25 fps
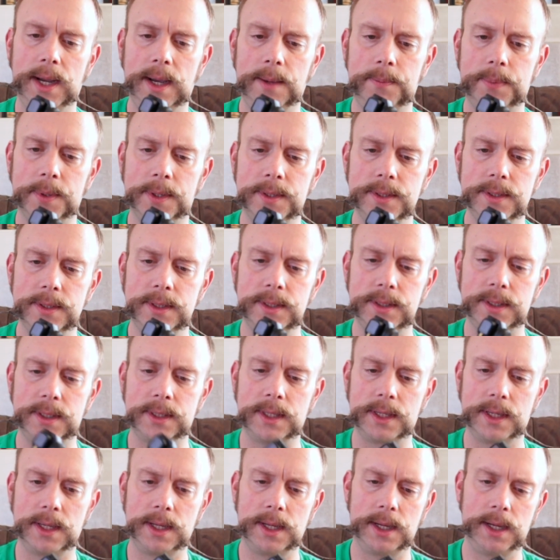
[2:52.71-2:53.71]

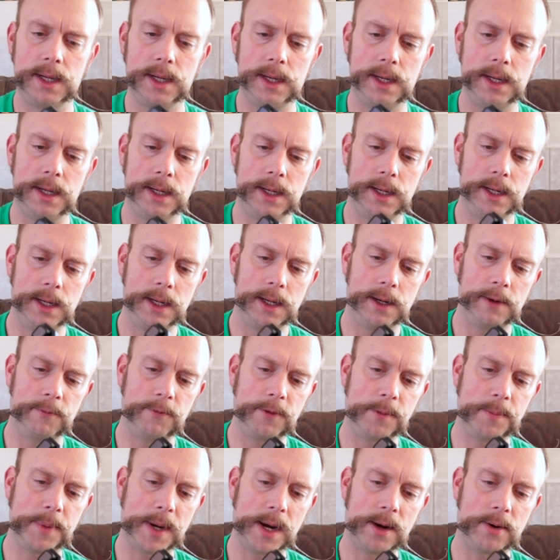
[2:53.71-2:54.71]
happens
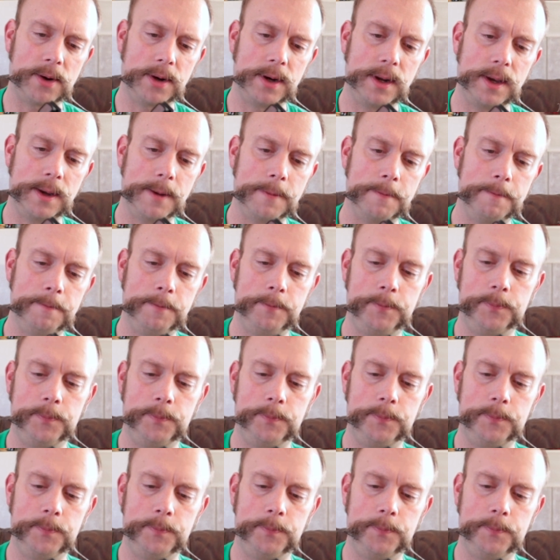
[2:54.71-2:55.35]
if we power it up.